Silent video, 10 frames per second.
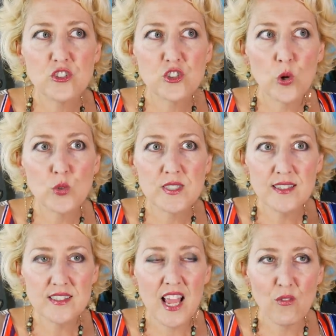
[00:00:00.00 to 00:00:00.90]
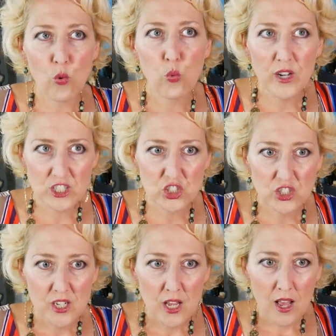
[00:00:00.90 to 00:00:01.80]
so since they have a
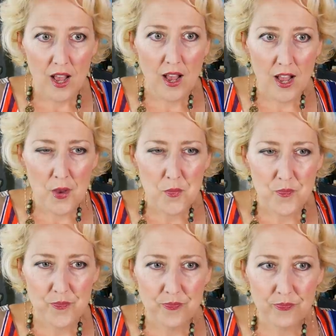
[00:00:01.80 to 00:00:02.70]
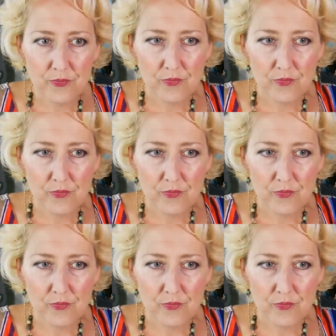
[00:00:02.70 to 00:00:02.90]
rich um,